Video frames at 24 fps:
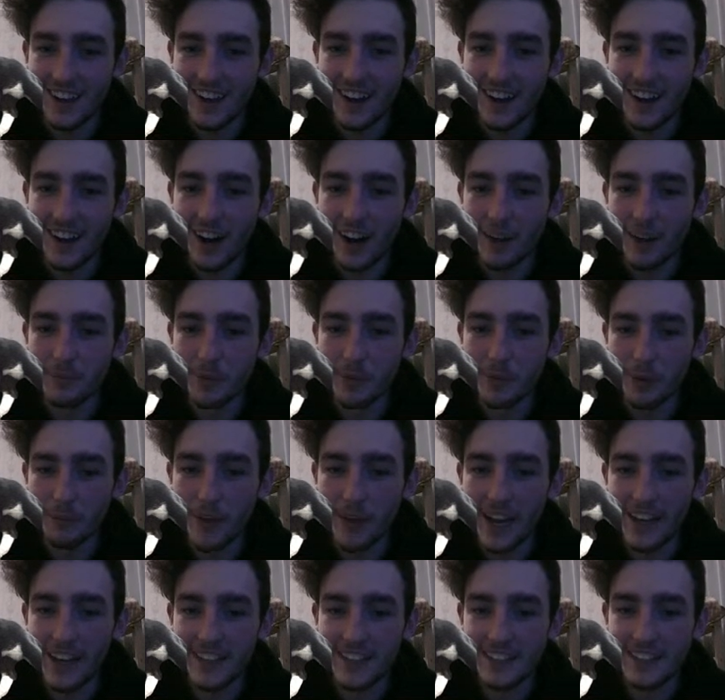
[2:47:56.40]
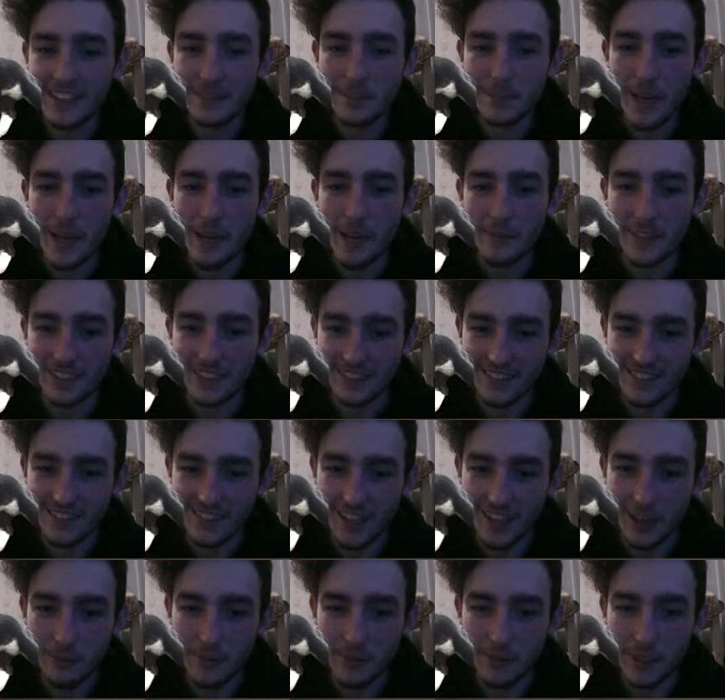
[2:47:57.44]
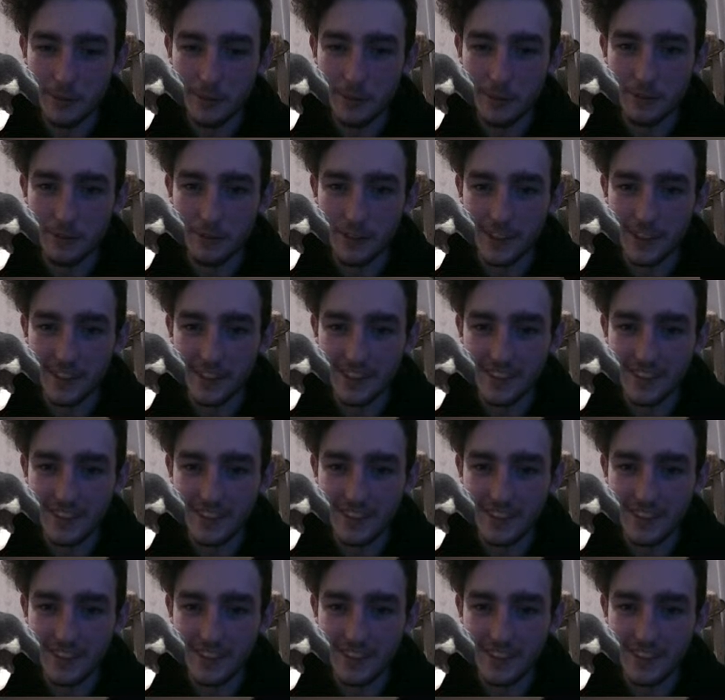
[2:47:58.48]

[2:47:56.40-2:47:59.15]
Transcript: I'm not mad at the spamming. I'm gonna be real.